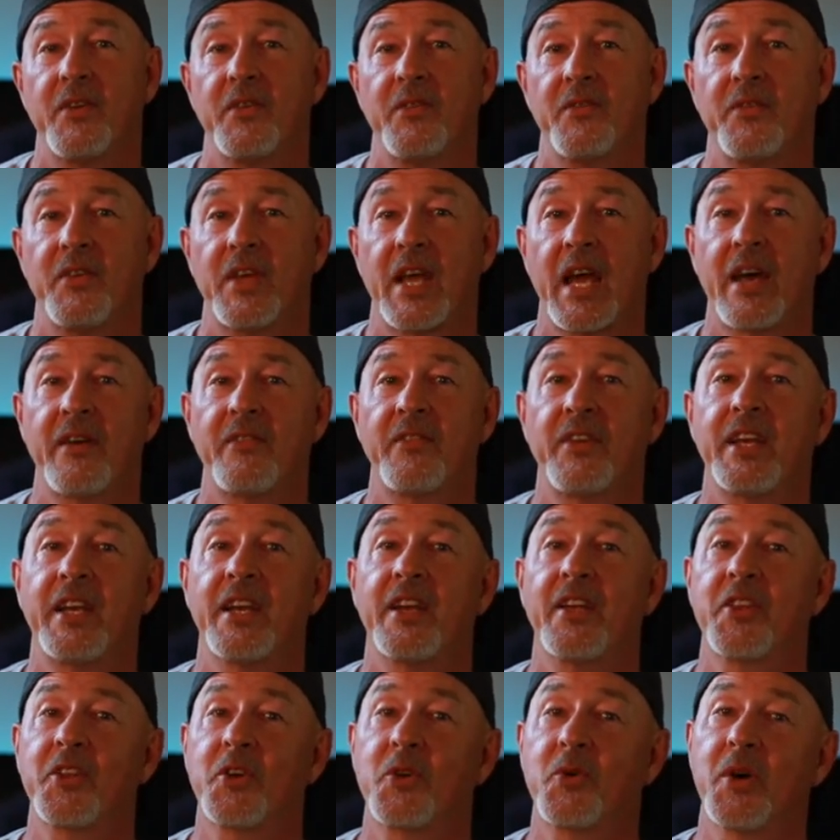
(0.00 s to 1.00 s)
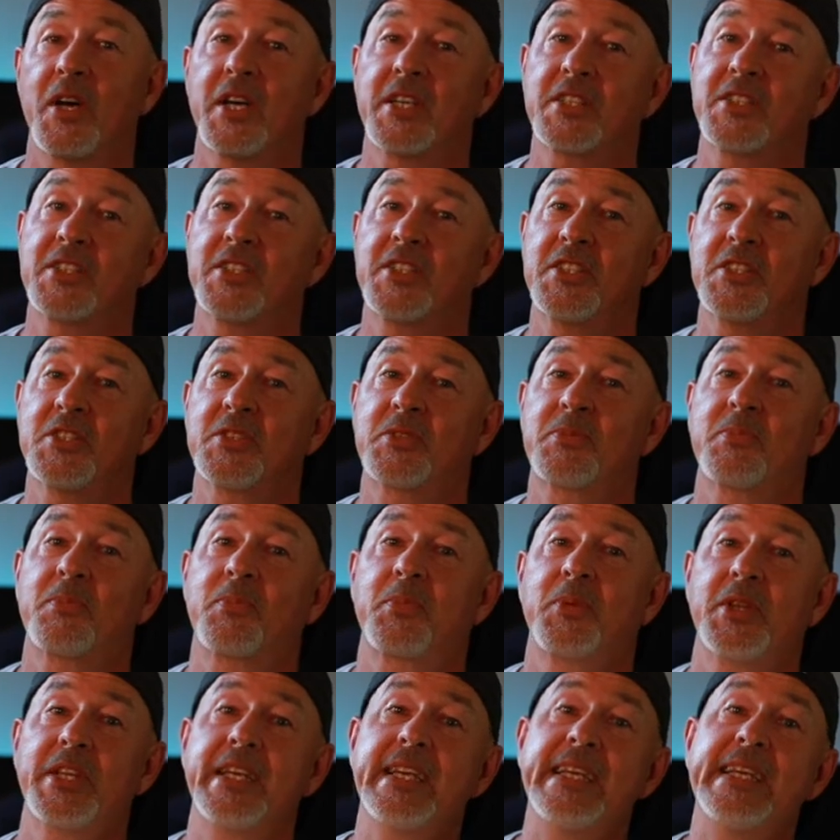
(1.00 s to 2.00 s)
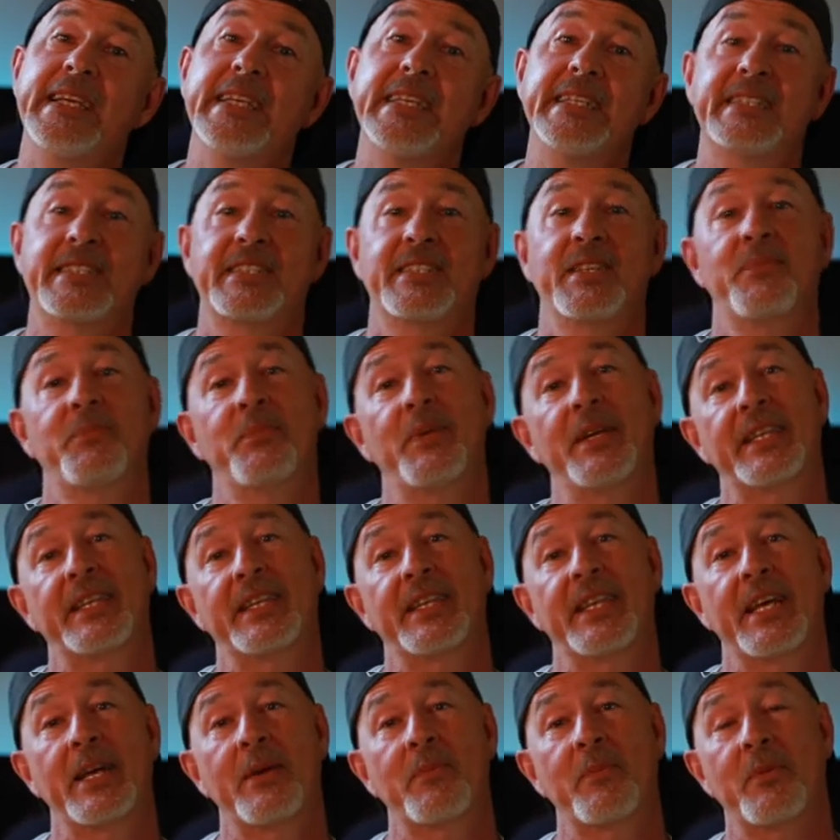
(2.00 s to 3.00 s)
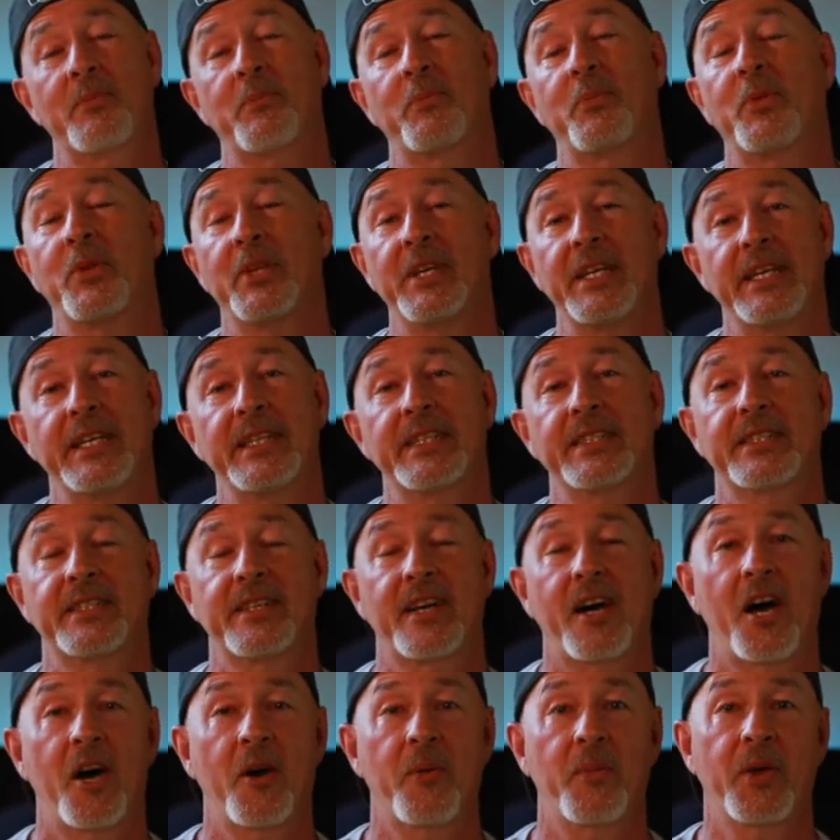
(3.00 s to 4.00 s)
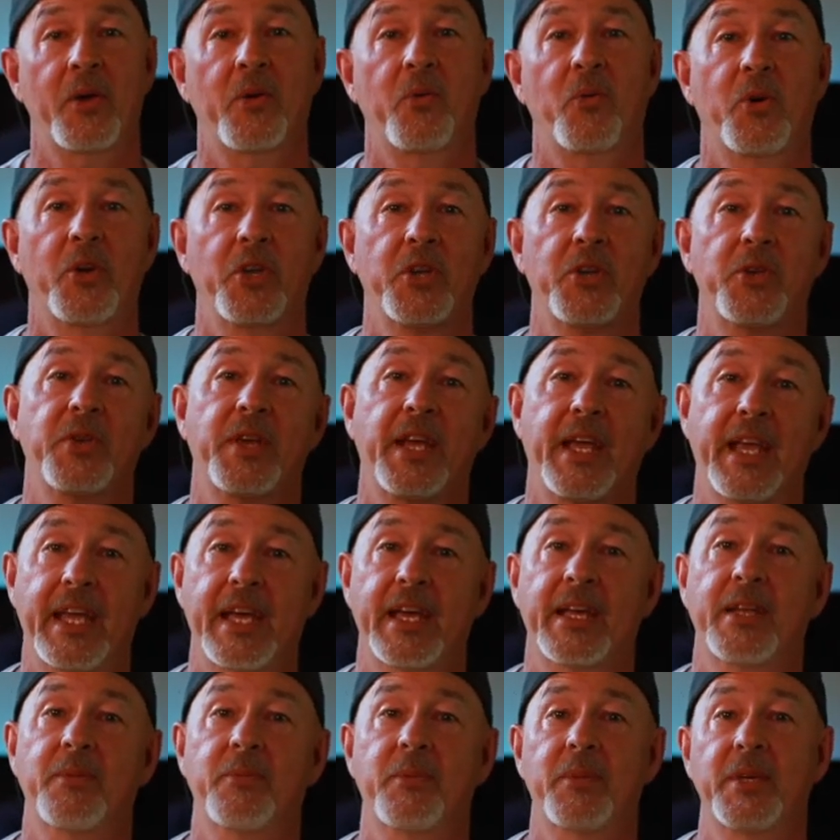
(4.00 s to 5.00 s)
If you have any other questions, please submit them, and please comment where you can,